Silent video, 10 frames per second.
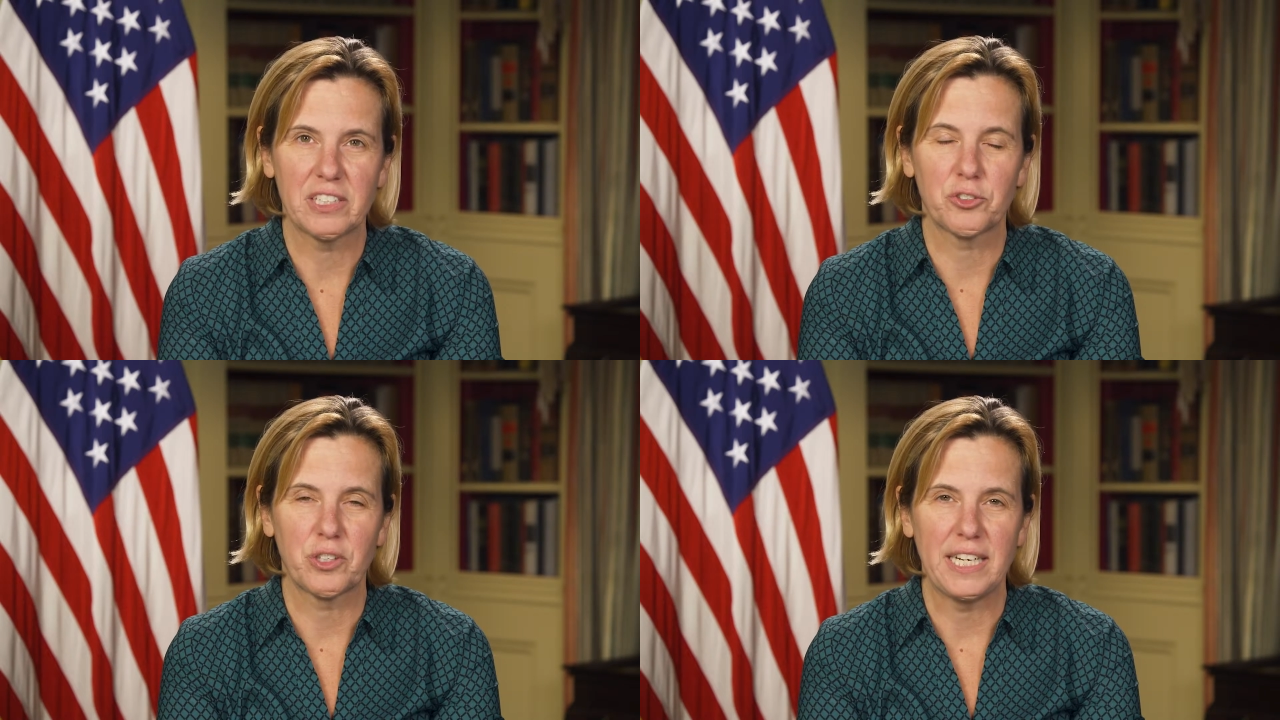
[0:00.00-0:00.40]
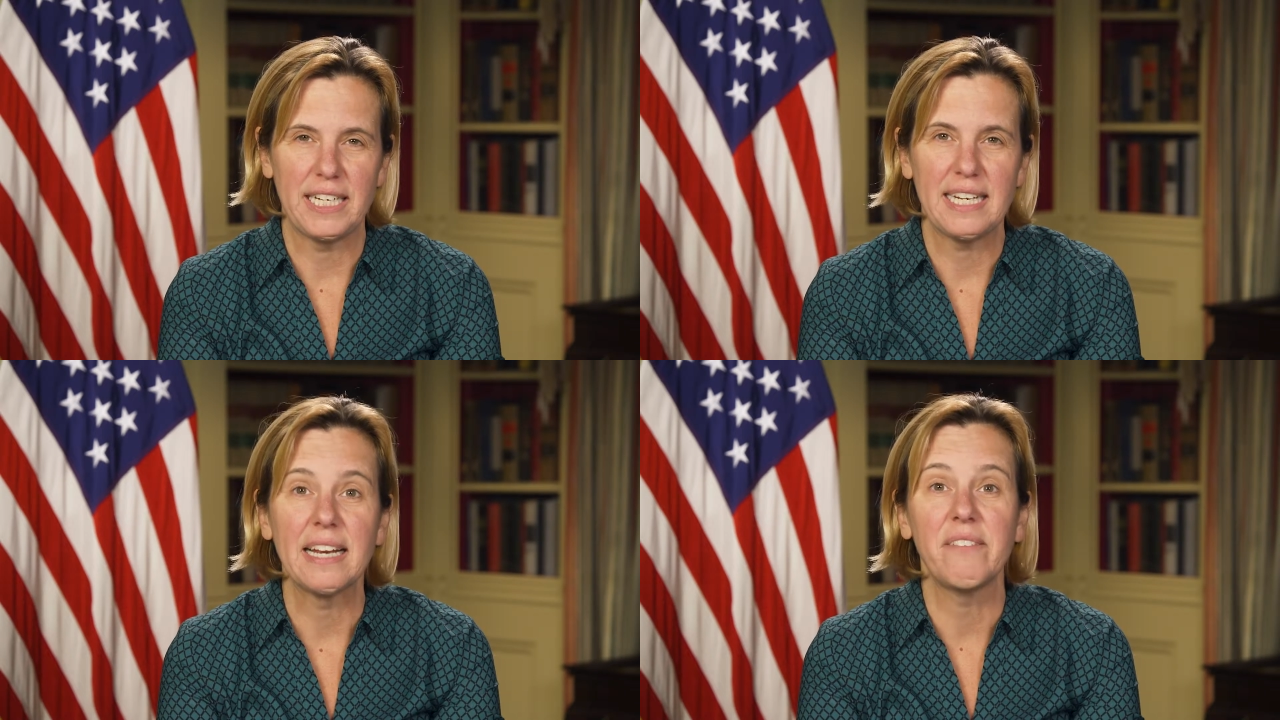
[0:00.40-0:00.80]
trade
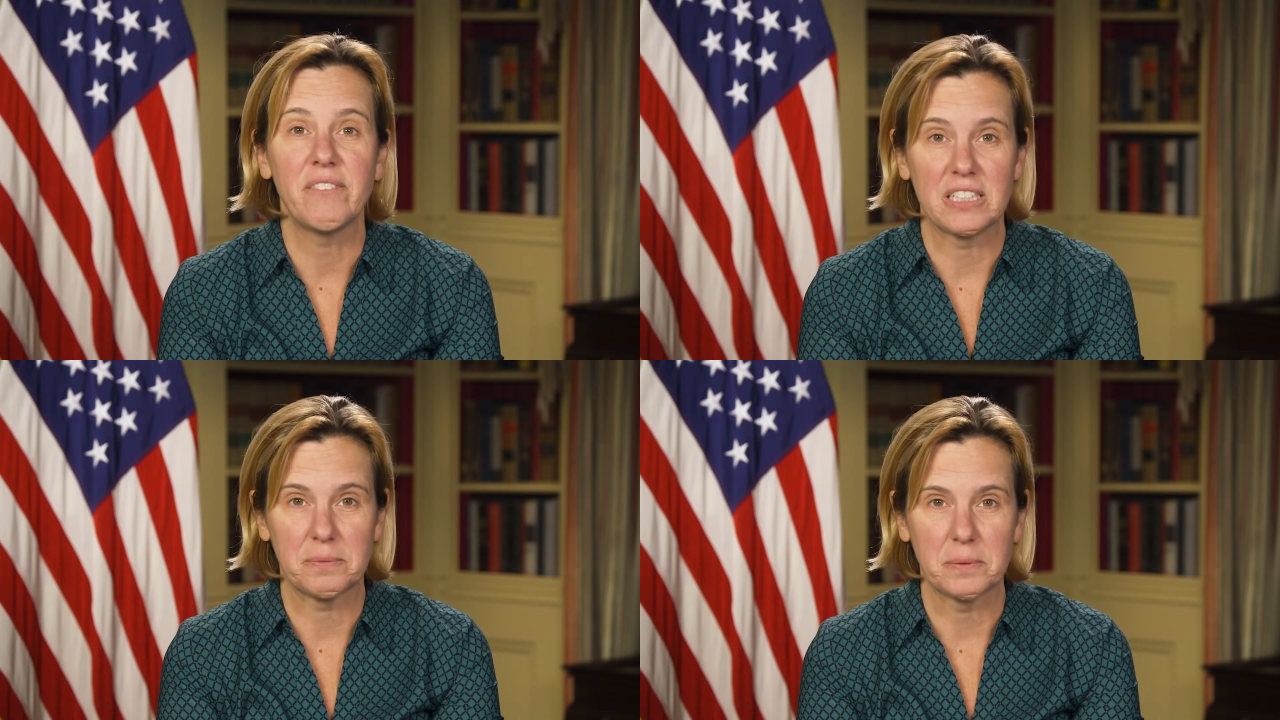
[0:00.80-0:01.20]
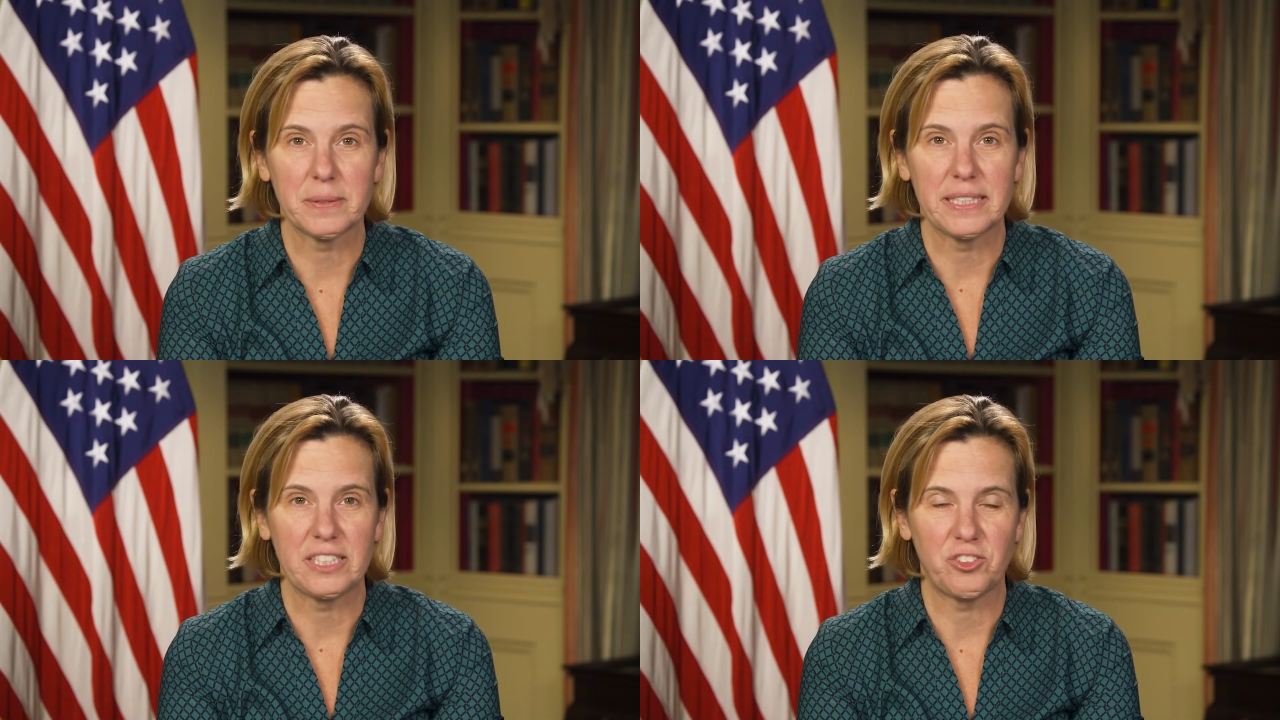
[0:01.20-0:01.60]
and investment
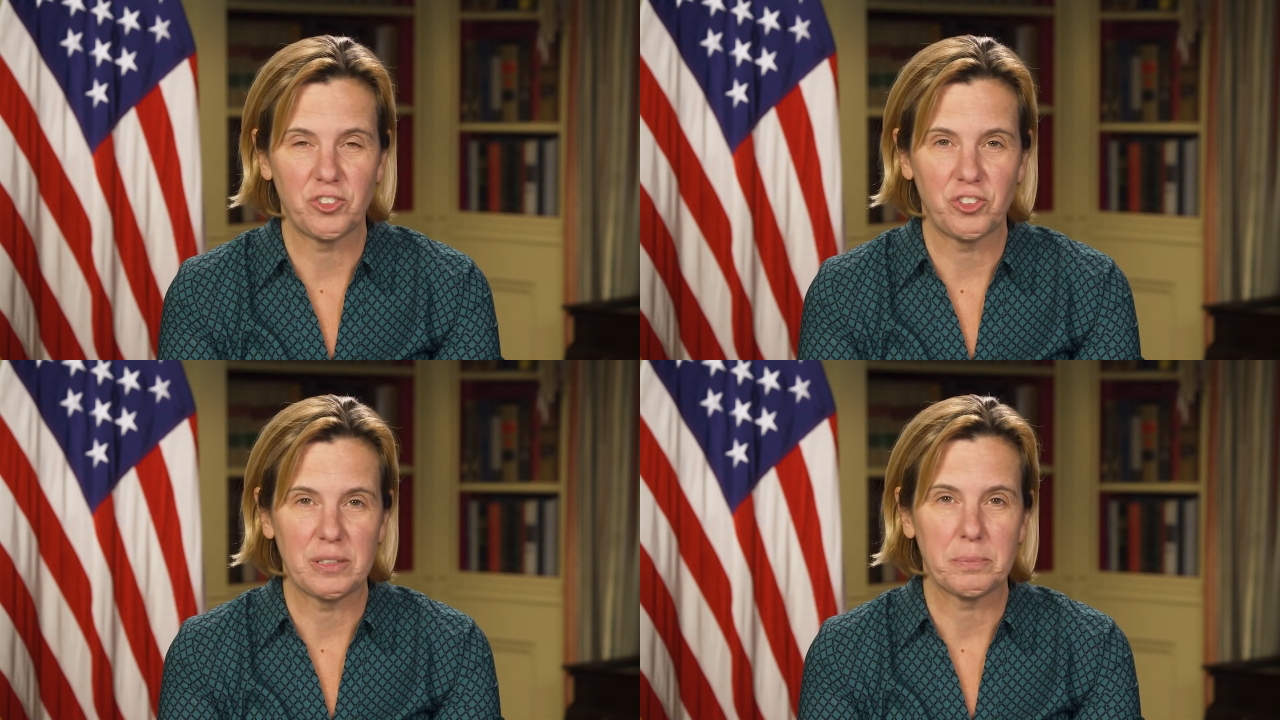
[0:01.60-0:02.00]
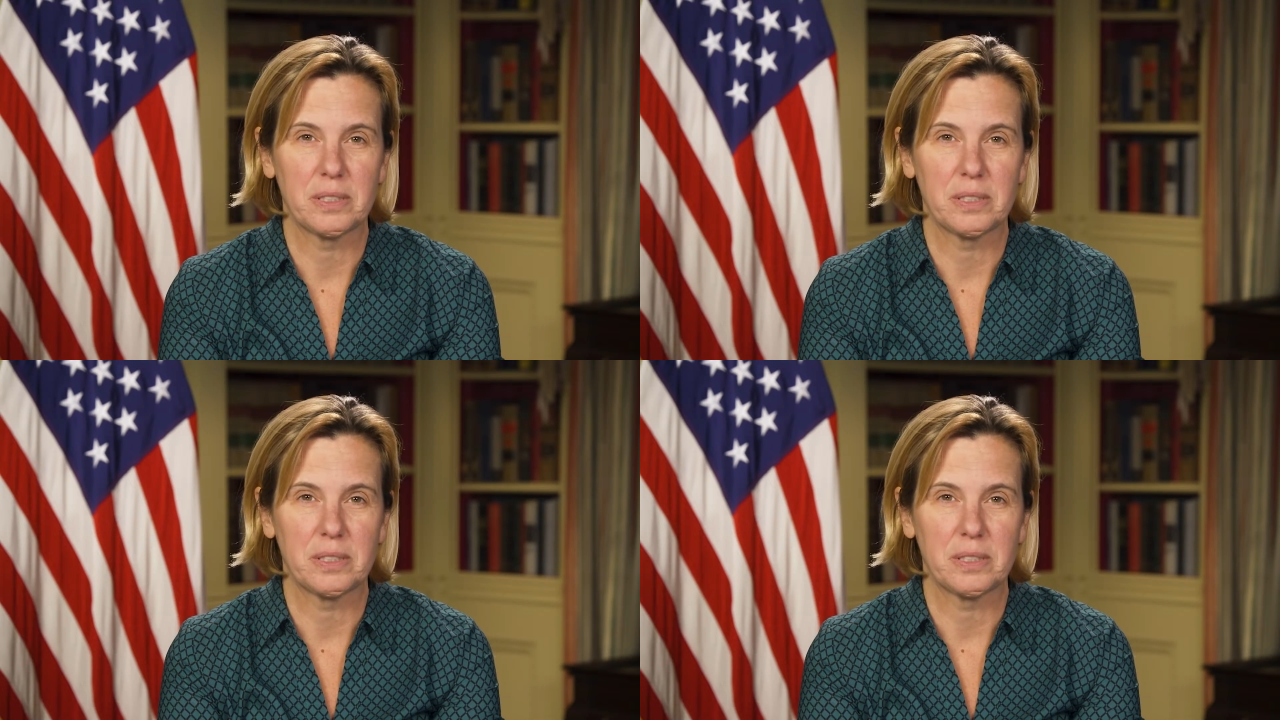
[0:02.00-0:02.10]
relationship.